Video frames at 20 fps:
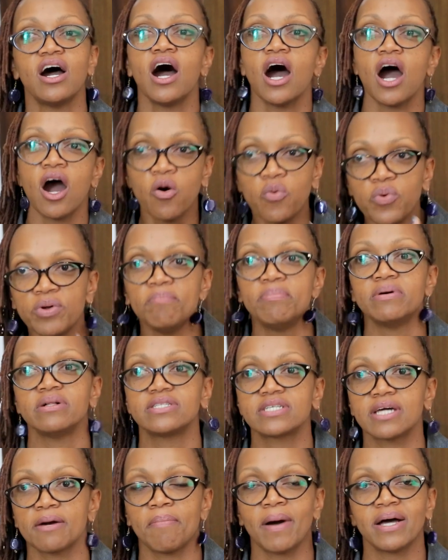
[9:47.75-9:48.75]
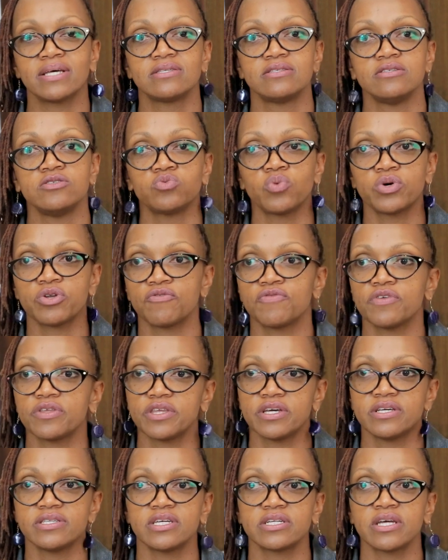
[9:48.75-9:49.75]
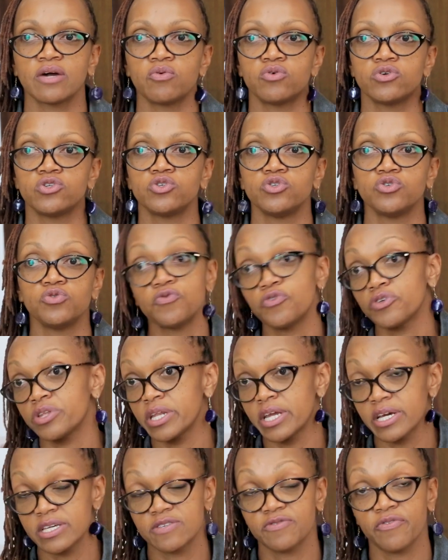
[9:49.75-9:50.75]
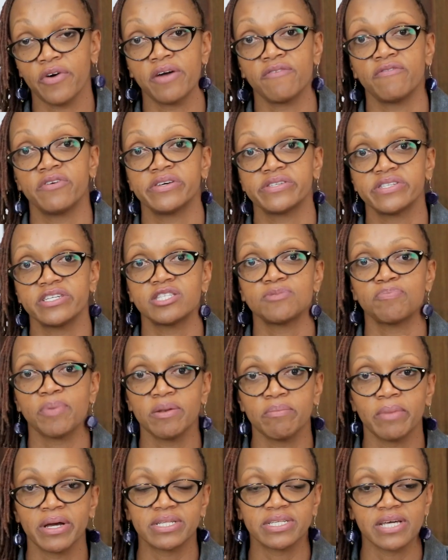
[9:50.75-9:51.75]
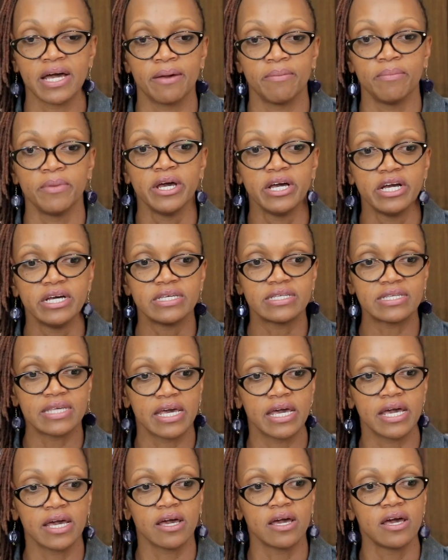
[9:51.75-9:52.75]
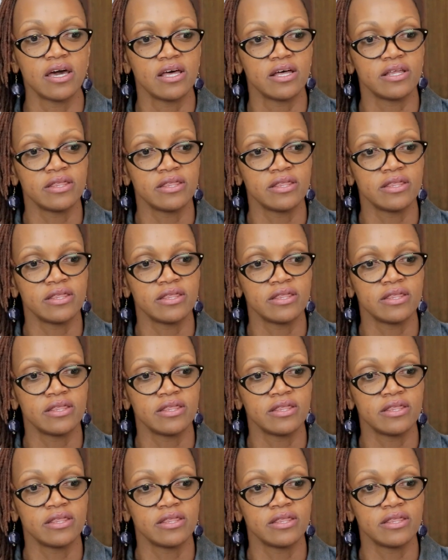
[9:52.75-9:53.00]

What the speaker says: how we build capacity is one of the things that I want to do for the next 5 years, and spend my time saying,